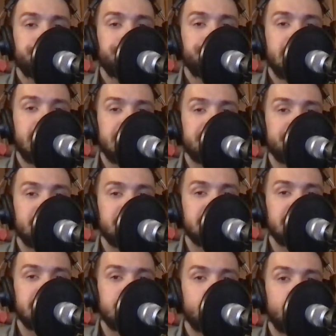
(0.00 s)

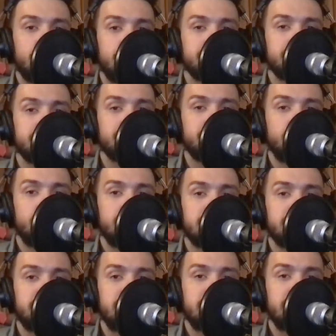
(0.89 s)
expressed that New Orleans was
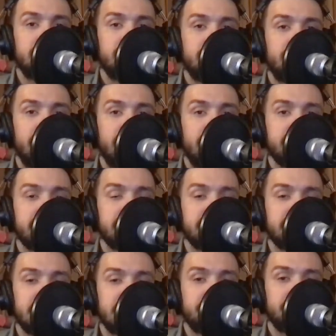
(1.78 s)
going to be very
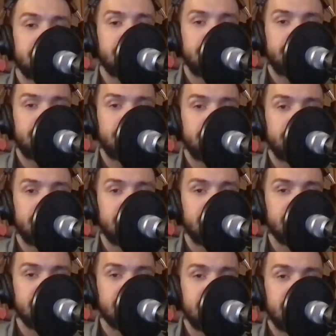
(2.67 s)
successful in a few
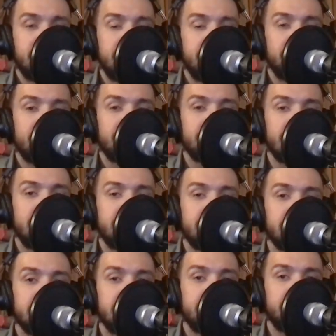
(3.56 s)
years. Van
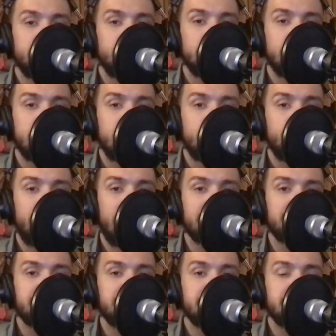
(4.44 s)
Gundy led the Orlando
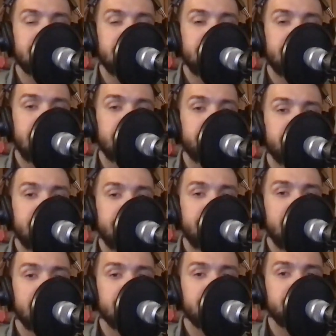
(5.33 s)
Magic to the NBA
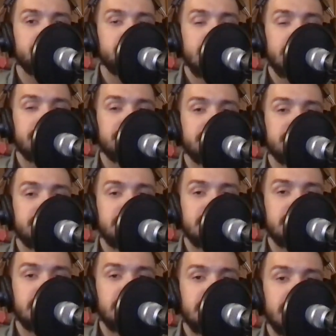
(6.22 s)
Finals in
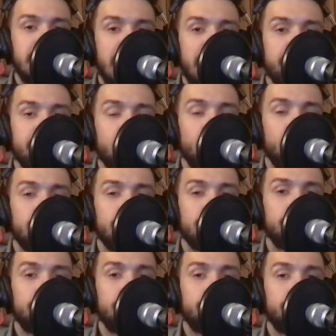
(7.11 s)
2009, but were
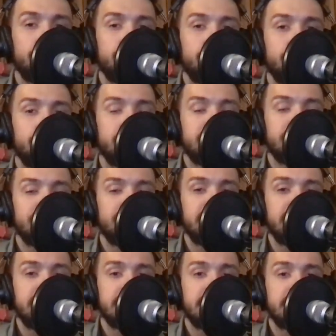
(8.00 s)

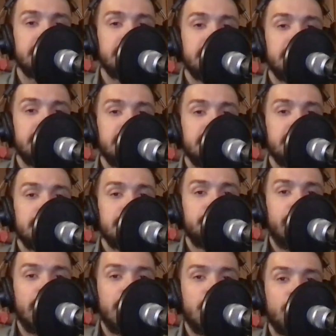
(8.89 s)
defeated
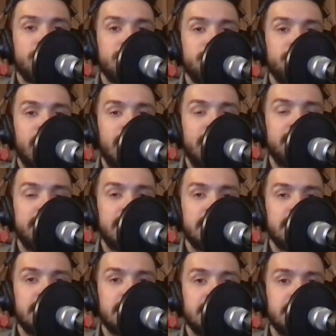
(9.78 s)
by Kobe Bryant and the
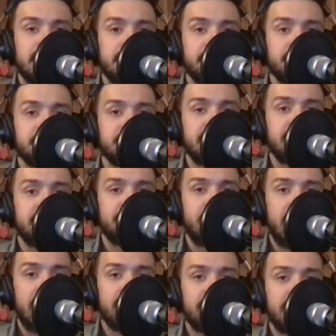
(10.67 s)
LA Lakers in
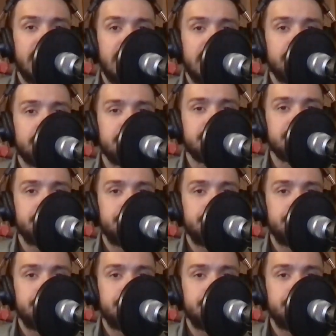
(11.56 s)
5 games.